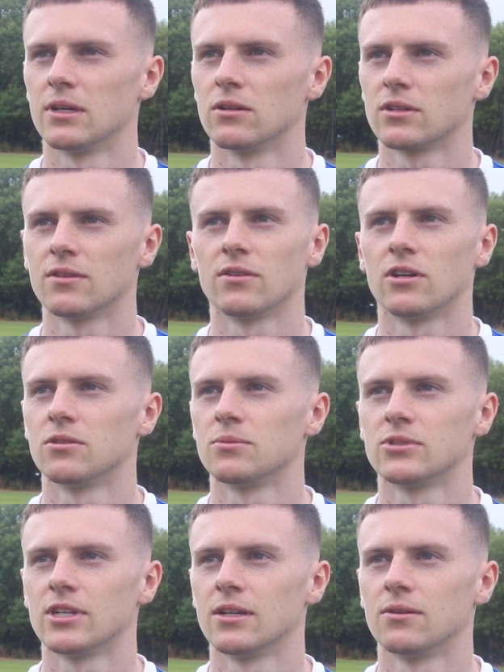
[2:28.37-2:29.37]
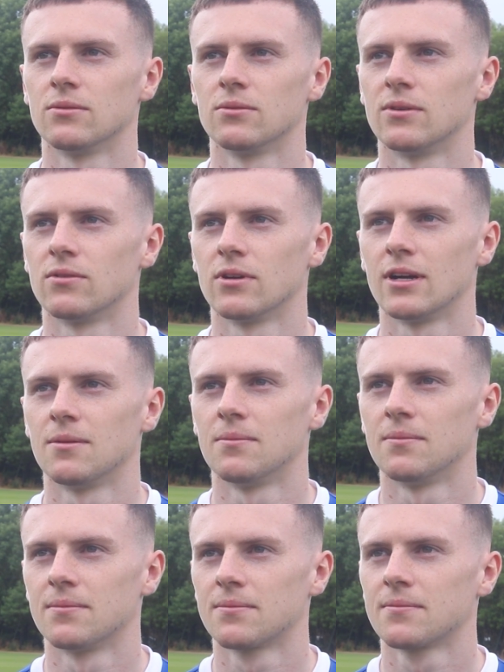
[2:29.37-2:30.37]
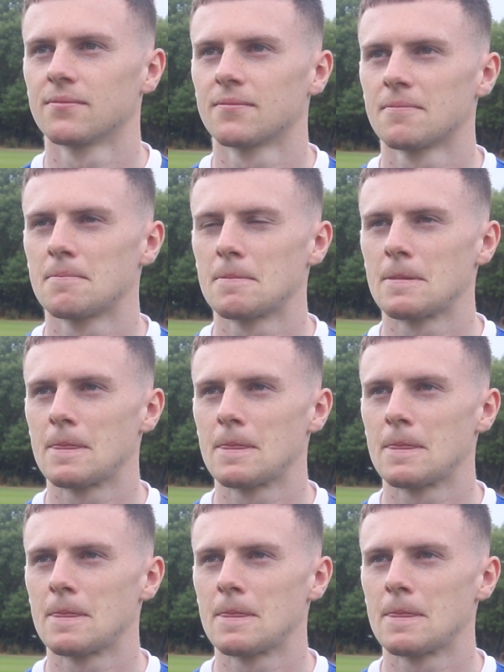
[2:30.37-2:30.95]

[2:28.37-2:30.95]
and I'll give it 100% wherever I am.